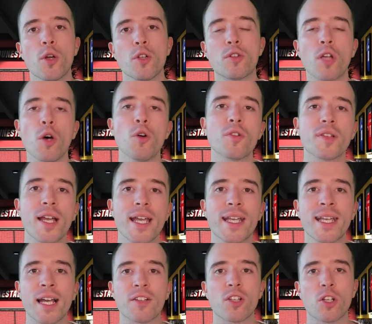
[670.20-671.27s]
Jose
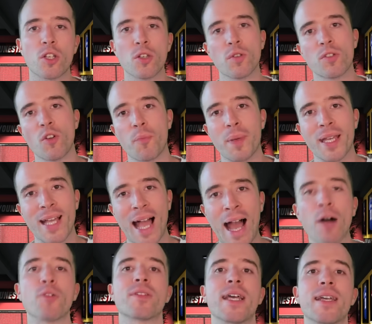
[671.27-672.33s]
gets accused of being
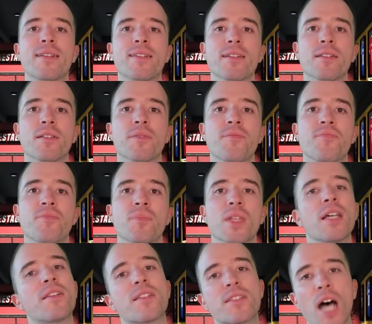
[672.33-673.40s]
outdated.
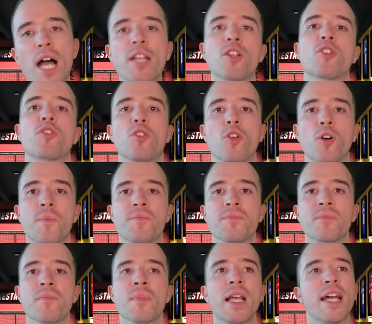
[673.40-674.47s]
He's a dinosaur.
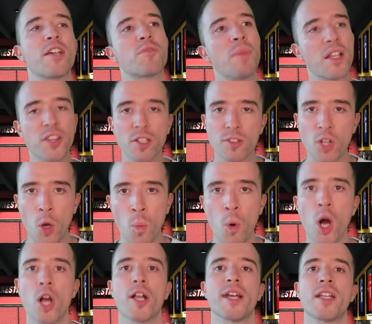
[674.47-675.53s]
His methods don't
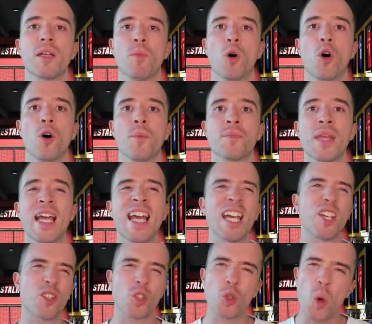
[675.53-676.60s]
work anymore.
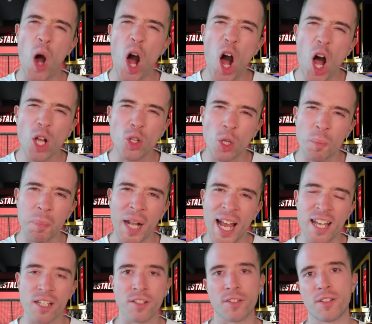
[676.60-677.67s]
He's too hard on
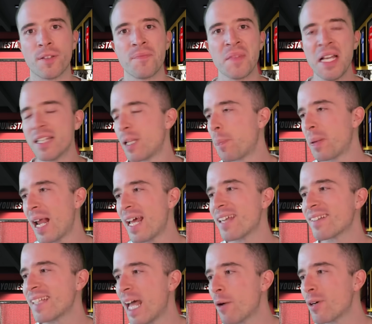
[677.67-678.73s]
players. The players
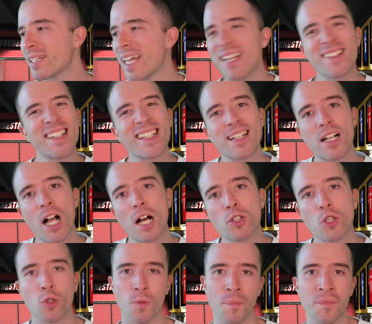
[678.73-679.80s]
nowadays need a
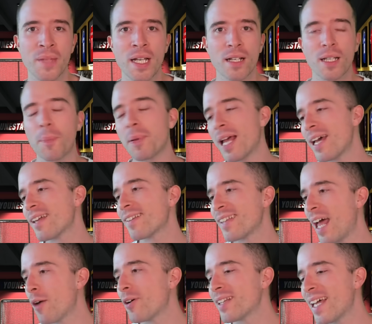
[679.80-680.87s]
cuddle. The players
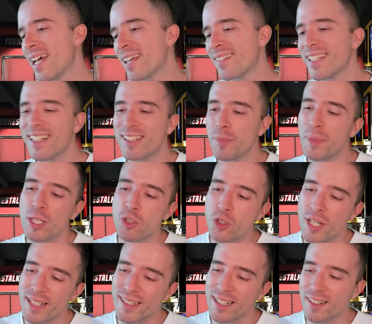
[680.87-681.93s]
nowadays need to be
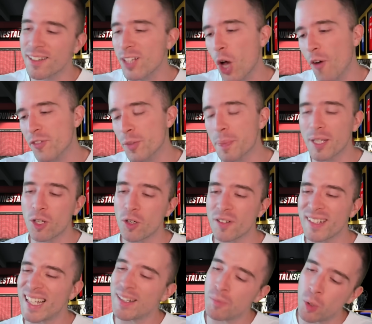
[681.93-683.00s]
treated soft because
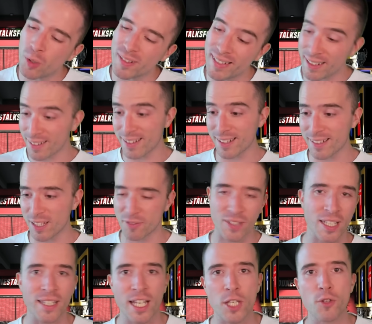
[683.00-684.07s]
they're more sensitive
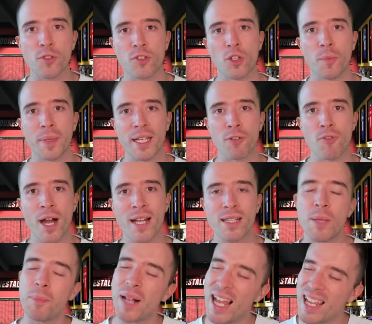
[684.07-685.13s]
than they used to be, right? The
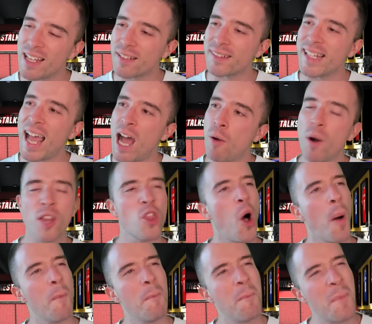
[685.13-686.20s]
players now are
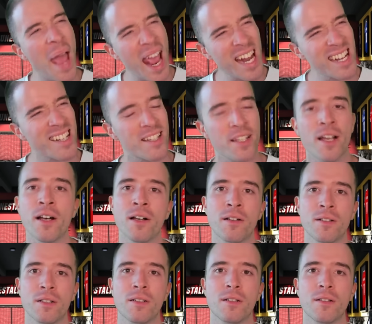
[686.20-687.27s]
not men.
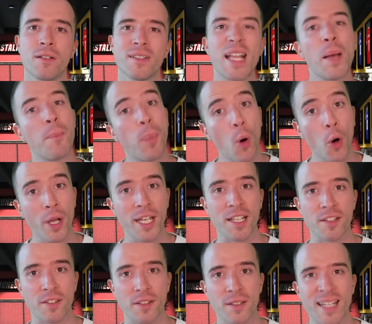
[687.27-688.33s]
They're
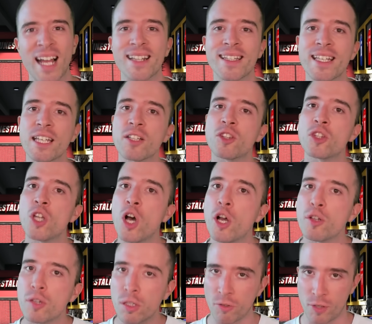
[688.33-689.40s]
boys that need
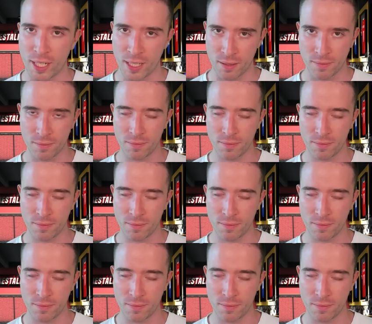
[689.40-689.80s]
nurturing.